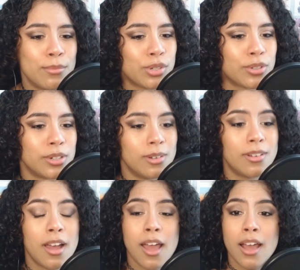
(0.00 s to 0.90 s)
true.
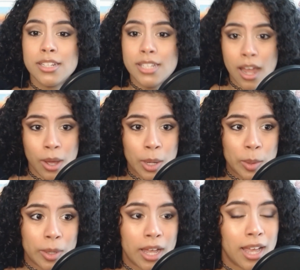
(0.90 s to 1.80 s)

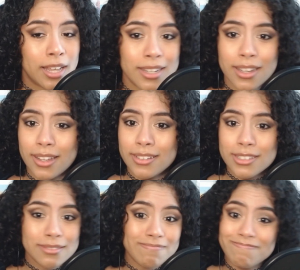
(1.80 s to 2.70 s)
So
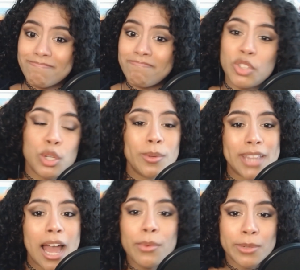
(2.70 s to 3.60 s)
do with
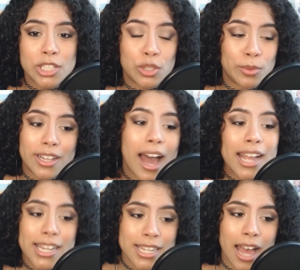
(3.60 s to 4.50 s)
that what you will.
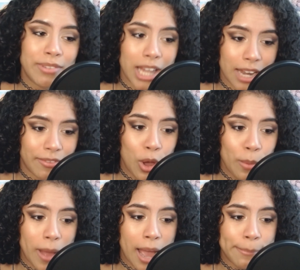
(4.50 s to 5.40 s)
I still have a lot of
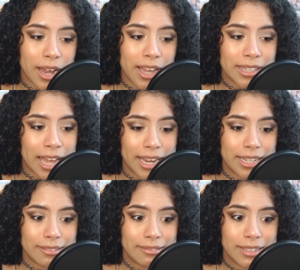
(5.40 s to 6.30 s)
hope. I'm not like
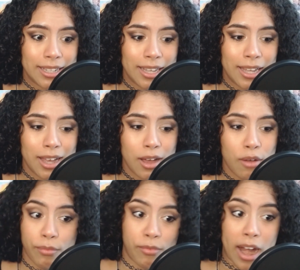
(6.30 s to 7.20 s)

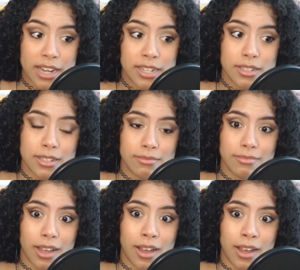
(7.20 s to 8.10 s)
frightened
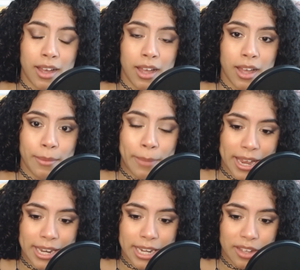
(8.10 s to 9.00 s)
by
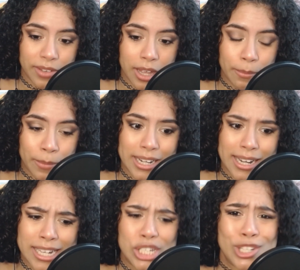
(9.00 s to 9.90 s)
any of it, but it
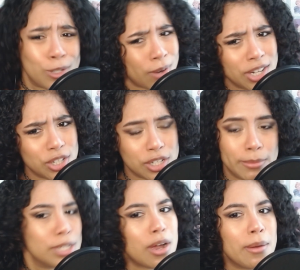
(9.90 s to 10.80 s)
is strange to
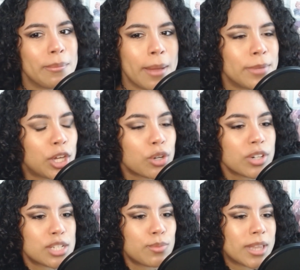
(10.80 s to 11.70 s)
me. So I'm
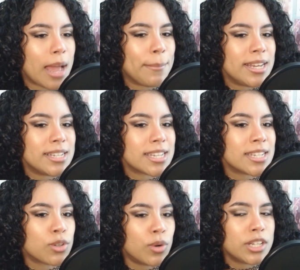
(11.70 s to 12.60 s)
curious what that means is
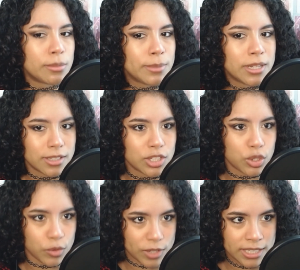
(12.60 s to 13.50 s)
going to be on the
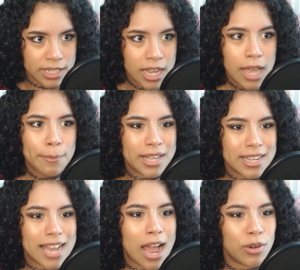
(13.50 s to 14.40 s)
screen,
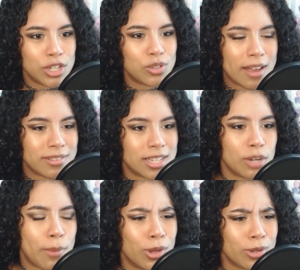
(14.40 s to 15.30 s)
because how could you have such a
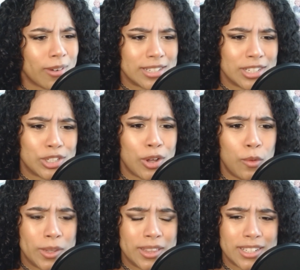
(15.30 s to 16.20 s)
polarizing show
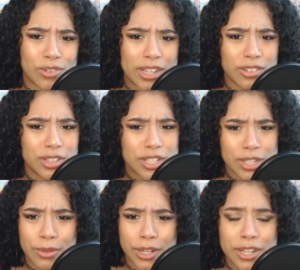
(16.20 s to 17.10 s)
when the trailer looks
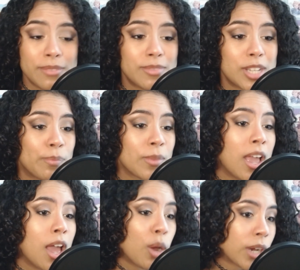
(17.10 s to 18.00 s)
so good? So
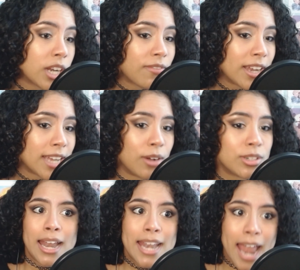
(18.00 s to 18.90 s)
we're going to find
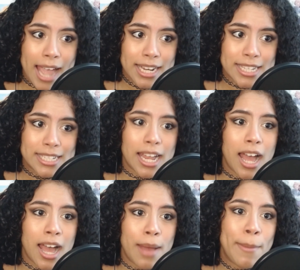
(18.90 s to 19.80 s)
out. Next,
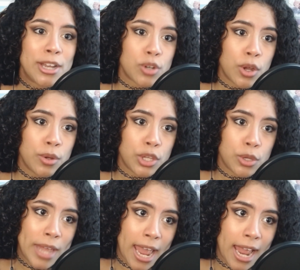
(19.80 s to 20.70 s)
Metro
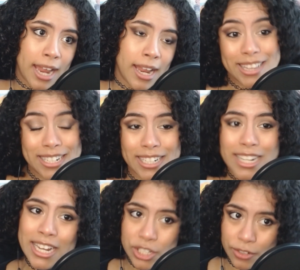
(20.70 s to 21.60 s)
UK, they did
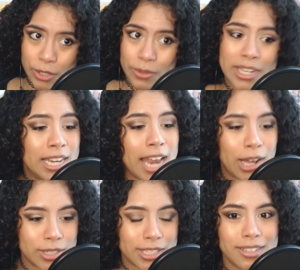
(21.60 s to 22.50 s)
interview Ian
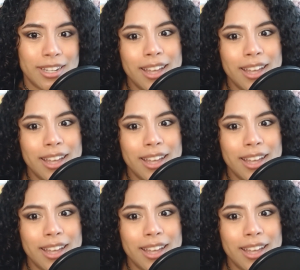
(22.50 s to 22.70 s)
Ousley.